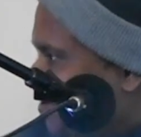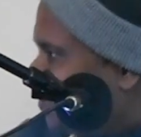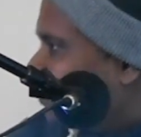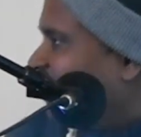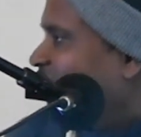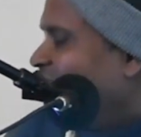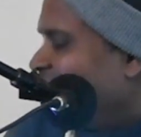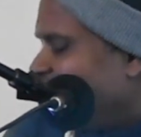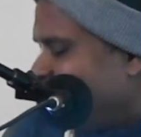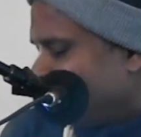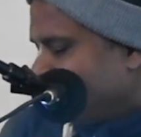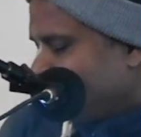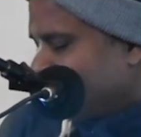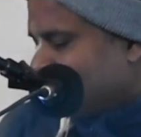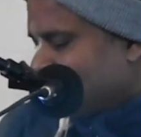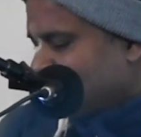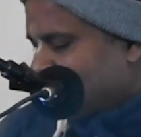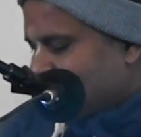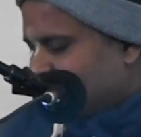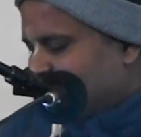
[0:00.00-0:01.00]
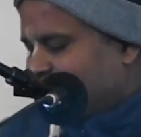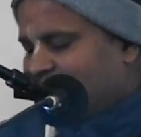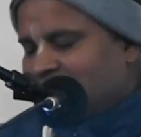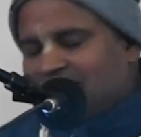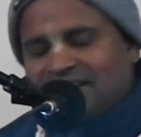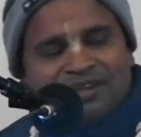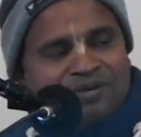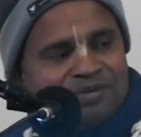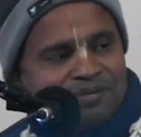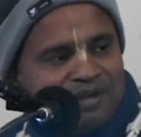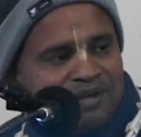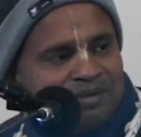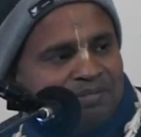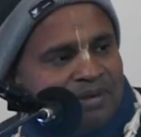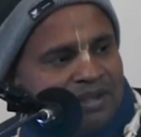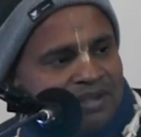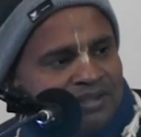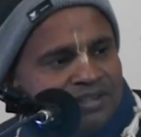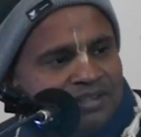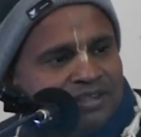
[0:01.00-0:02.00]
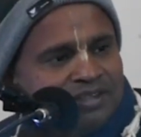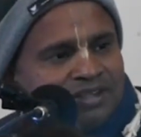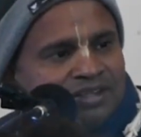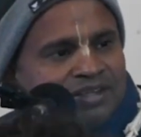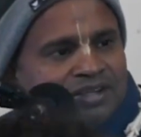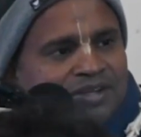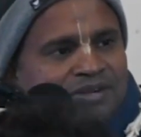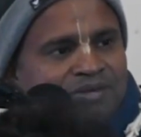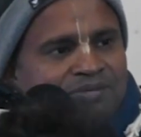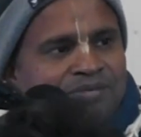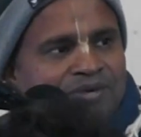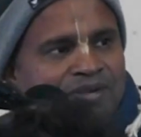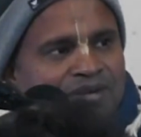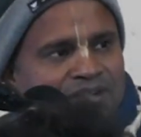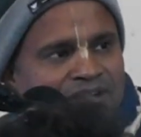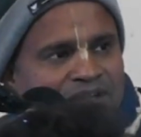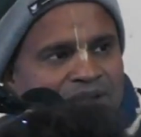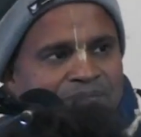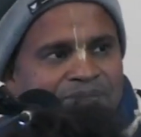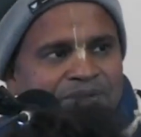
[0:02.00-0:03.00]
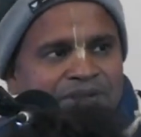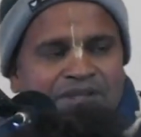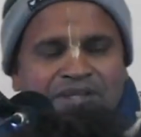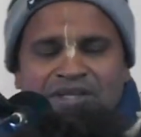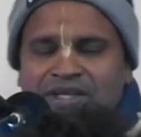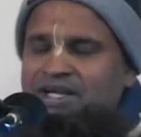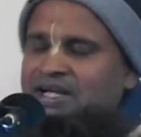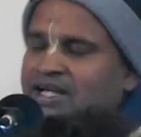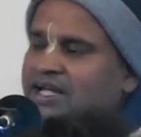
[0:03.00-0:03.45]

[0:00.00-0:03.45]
Okay? Thank you very much for coming.